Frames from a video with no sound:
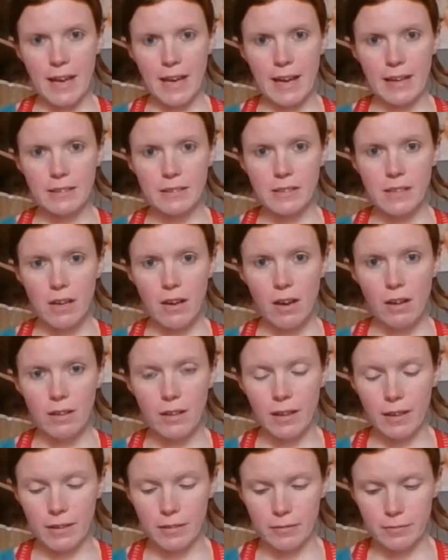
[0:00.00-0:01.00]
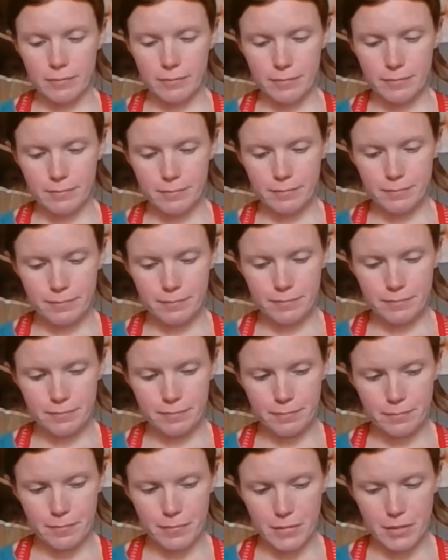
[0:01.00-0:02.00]
add colour
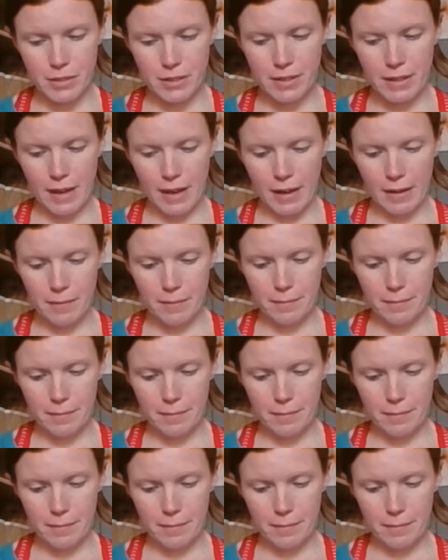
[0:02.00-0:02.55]
to that.